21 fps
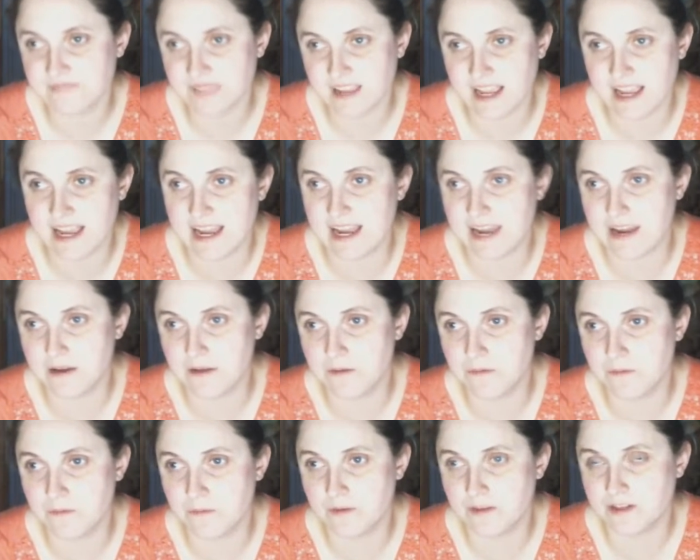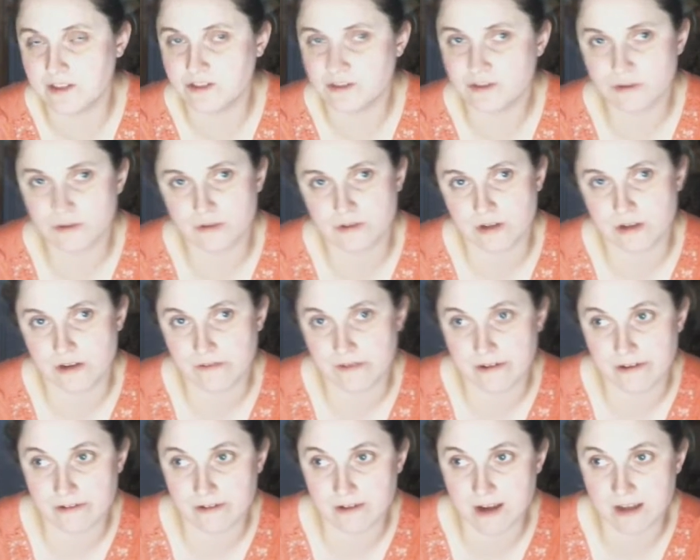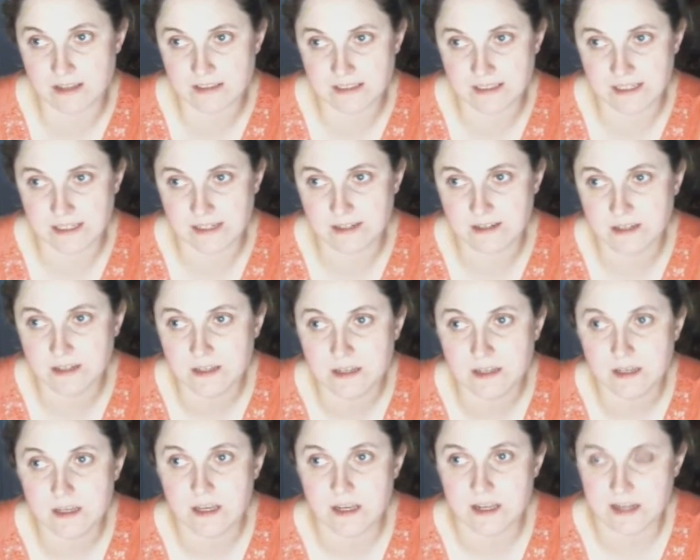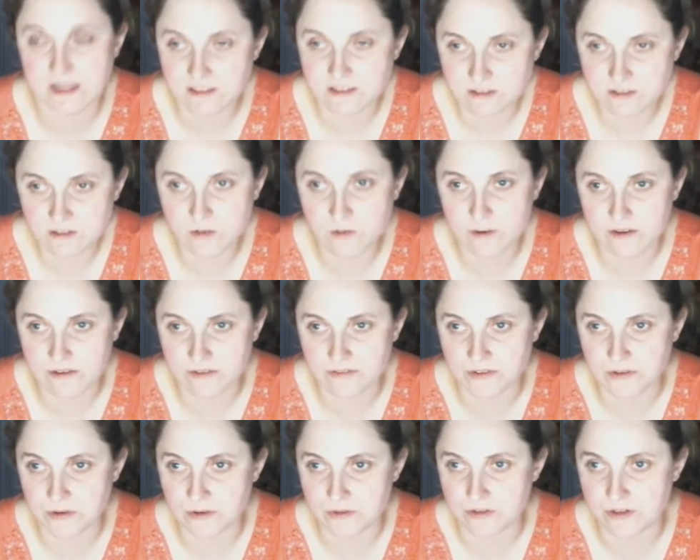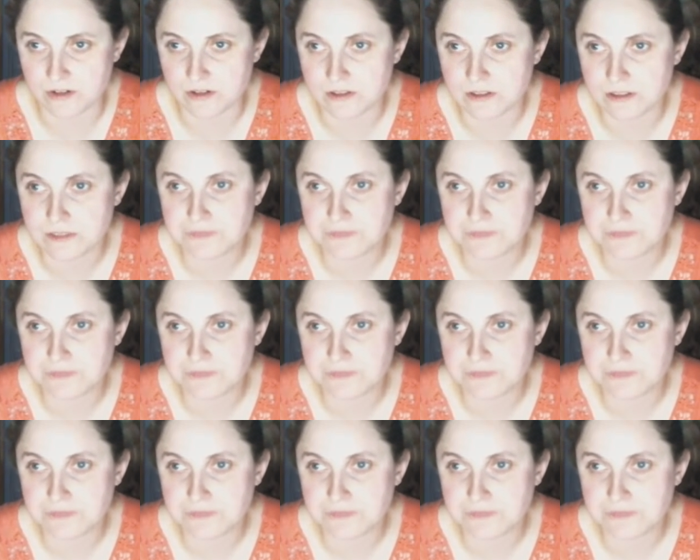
I went and sold her on Renderosity, and I sold quite a few of her.